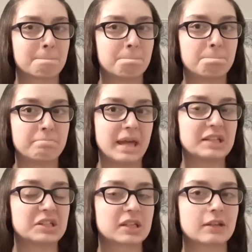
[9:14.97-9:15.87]

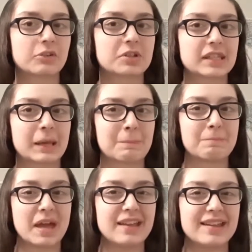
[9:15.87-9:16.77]
bent. It looks like
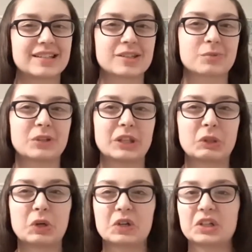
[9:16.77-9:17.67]
bent. It doesn't really
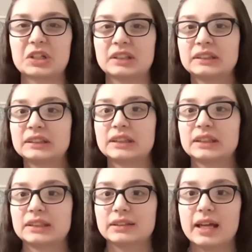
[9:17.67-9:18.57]
look
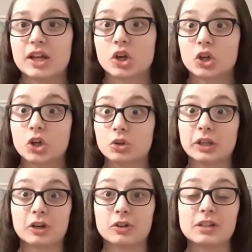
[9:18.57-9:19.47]
like curly.